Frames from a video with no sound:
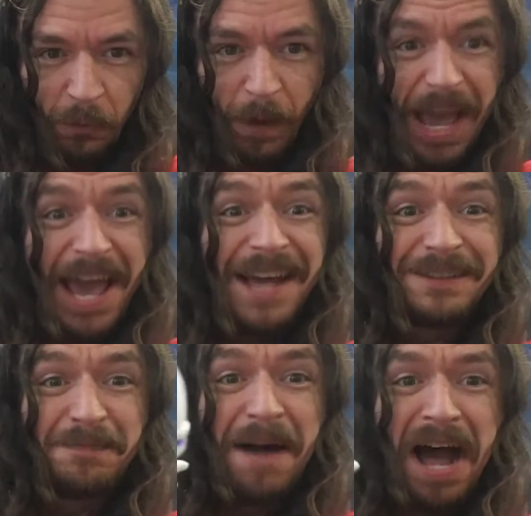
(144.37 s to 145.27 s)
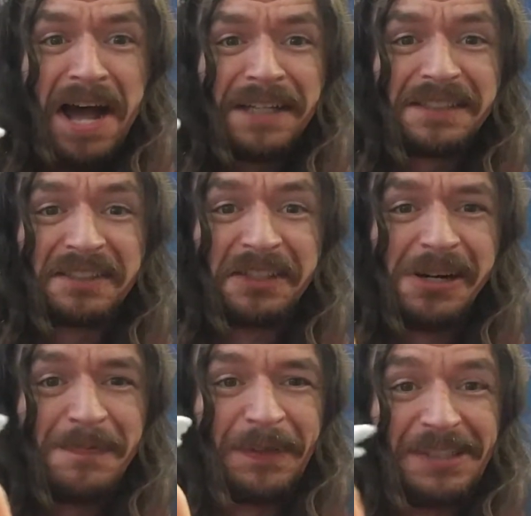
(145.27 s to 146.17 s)
Where's my
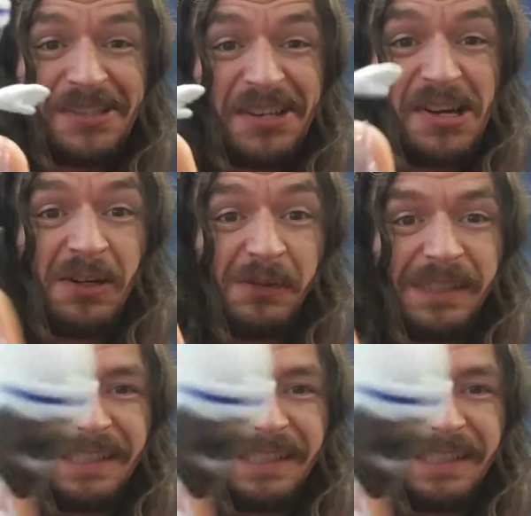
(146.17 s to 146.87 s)
super suit?